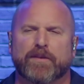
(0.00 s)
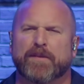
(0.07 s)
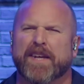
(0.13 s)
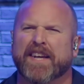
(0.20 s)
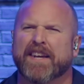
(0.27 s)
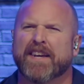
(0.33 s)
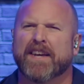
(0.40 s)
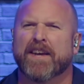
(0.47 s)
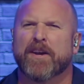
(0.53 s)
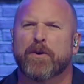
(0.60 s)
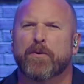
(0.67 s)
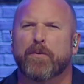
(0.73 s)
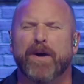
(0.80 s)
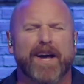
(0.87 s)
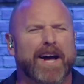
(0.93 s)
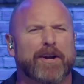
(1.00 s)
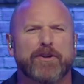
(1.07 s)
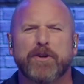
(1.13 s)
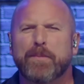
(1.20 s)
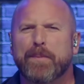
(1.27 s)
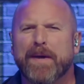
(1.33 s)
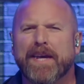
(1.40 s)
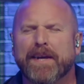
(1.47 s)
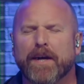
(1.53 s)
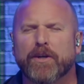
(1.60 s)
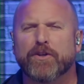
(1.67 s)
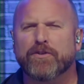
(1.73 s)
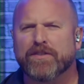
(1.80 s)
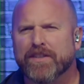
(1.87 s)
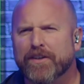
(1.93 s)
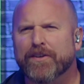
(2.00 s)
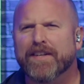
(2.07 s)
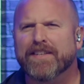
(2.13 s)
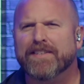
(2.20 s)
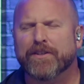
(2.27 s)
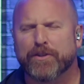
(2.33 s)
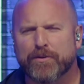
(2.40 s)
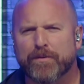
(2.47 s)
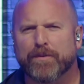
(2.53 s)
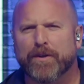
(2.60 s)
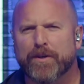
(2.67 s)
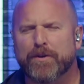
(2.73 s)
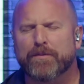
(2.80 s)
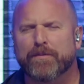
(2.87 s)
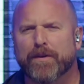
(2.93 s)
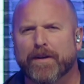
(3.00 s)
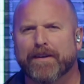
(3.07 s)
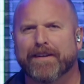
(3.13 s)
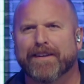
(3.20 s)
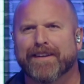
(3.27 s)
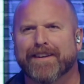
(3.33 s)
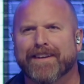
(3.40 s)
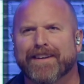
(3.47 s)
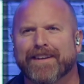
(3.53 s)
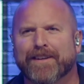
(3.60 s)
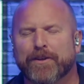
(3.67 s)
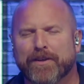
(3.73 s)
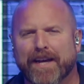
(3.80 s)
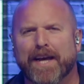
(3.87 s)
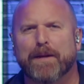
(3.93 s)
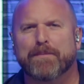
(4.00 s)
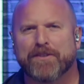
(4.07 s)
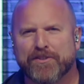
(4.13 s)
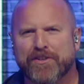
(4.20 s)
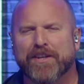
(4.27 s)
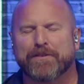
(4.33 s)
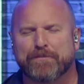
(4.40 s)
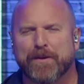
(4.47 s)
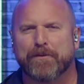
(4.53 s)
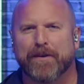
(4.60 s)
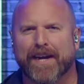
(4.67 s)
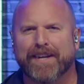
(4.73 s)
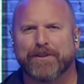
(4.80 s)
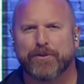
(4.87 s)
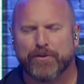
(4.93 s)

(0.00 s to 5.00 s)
Like, what are you paying? Are you serious? You got to be shitting me, right?